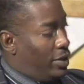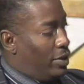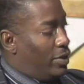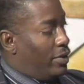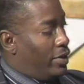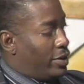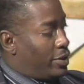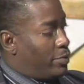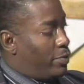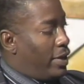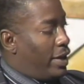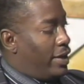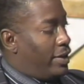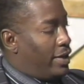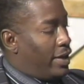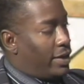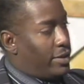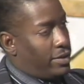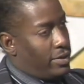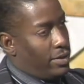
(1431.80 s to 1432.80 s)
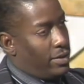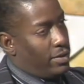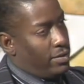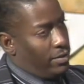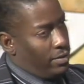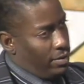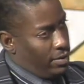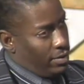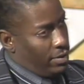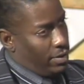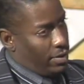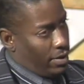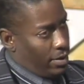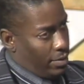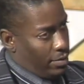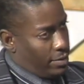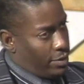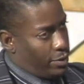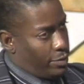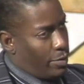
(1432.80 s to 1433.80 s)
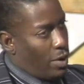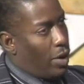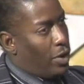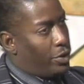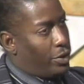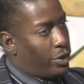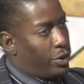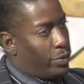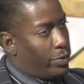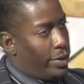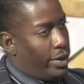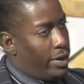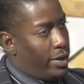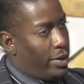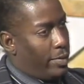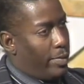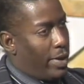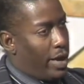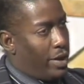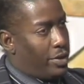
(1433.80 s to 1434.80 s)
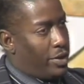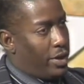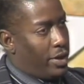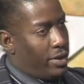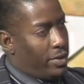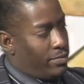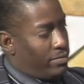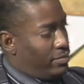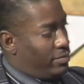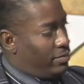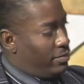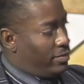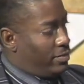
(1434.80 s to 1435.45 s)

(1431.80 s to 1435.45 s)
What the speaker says: explain that to small degree about the